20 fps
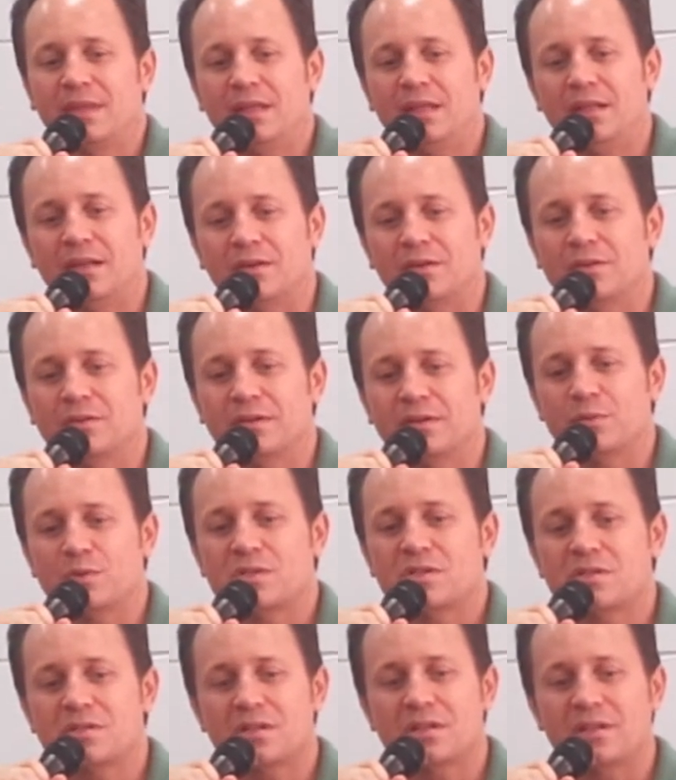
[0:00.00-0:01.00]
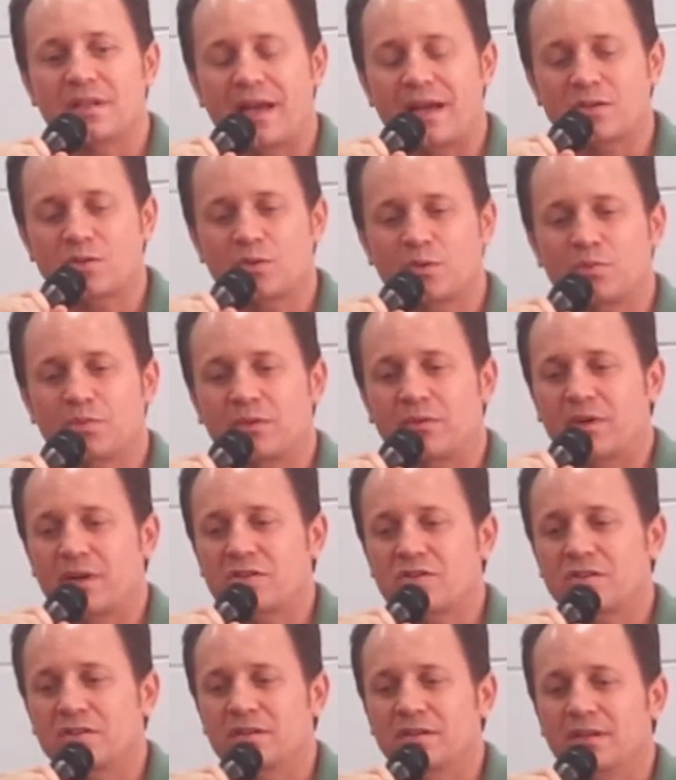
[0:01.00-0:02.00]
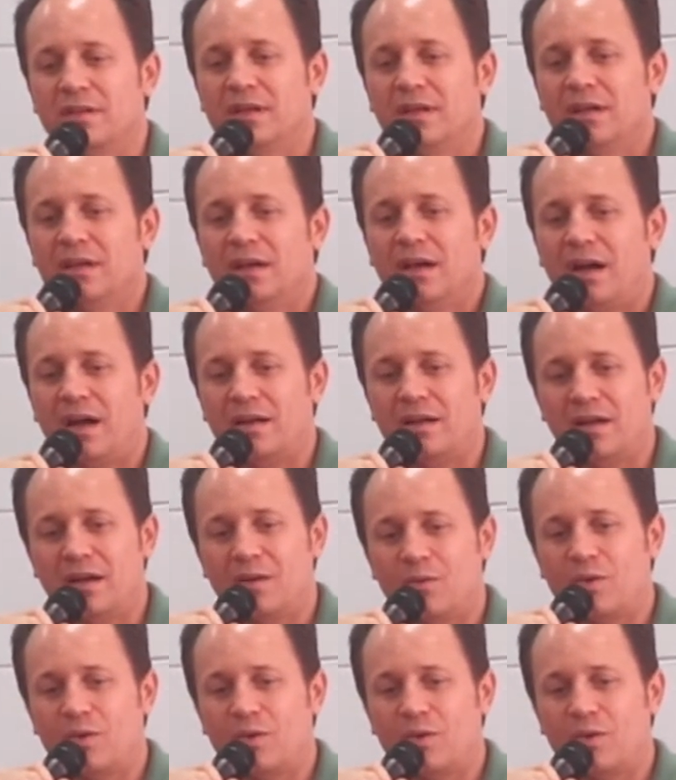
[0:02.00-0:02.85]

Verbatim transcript: you know, it was just a natural progression. I, I